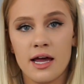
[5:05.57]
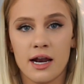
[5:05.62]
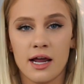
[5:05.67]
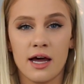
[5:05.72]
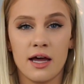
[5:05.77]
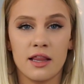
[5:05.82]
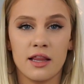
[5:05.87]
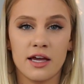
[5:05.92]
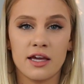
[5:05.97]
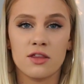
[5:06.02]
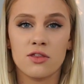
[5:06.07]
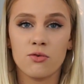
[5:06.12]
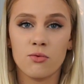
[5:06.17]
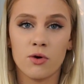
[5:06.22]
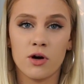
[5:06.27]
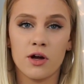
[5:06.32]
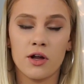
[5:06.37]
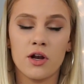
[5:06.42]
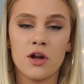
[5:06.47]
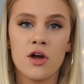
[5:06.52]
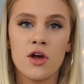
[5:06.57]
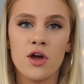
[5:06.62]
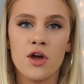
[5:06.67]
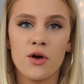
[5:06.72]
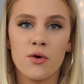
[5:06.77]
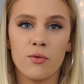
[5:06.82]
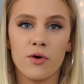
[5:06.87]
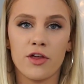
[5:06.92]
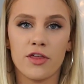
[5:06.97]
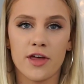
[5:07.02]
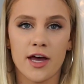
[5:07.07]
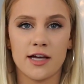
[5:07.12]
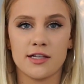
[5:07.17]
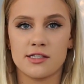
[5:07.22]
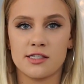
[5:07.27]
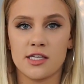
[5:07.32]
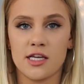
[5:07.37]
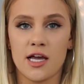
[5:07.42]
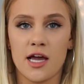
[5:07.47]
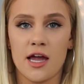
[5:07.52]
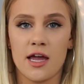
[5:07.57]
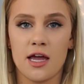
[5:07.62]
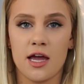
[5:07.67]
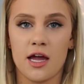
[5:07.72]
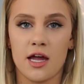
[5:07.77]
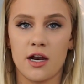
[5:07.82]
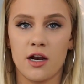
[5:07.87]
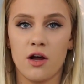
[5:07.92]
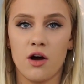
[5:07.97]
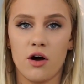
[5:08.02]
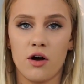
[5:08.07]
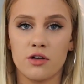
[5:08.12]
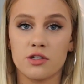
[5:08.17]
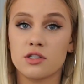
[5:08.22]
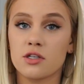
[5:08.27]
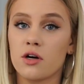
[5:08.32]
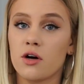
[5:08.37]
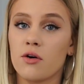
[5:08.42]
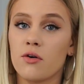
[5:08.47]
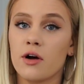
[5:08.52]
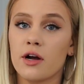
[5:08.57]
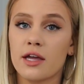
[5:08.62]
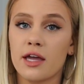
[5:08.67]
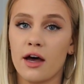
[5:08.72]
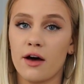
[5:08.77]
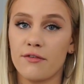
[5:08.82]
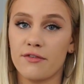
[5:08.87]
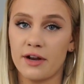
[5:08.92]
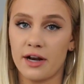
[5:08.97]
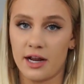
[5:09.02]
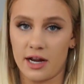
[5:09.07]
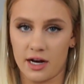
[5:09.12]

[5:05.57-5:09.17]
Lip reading: and I like the one with SZA and also Calvin